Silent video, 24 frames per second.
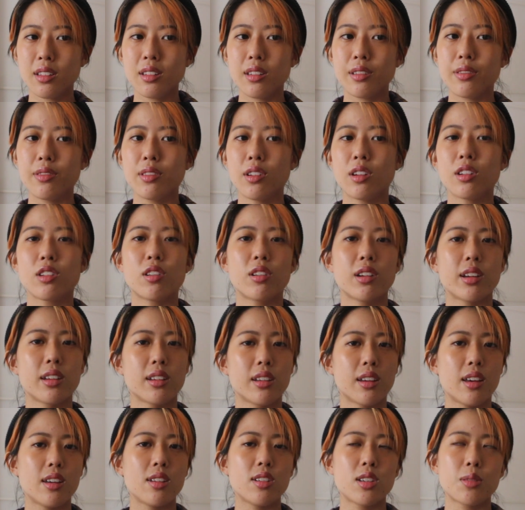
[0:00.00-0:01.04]
If not, your
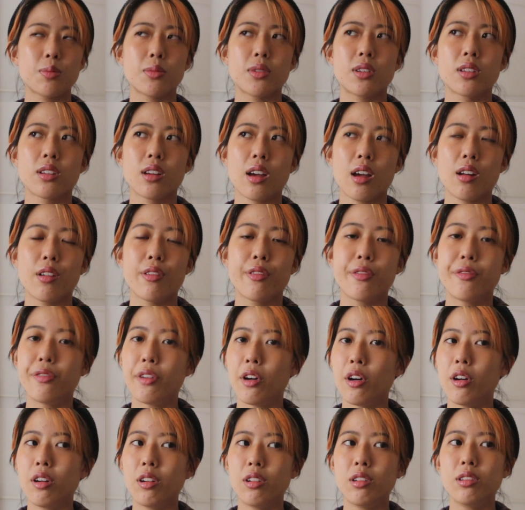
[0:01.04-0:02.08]
engagement kind of
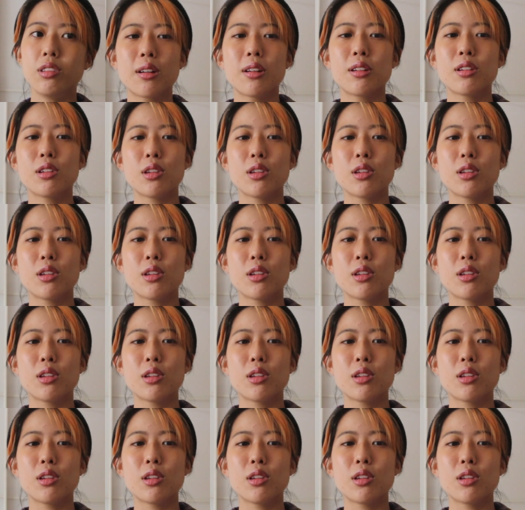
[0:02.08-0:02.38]
falls.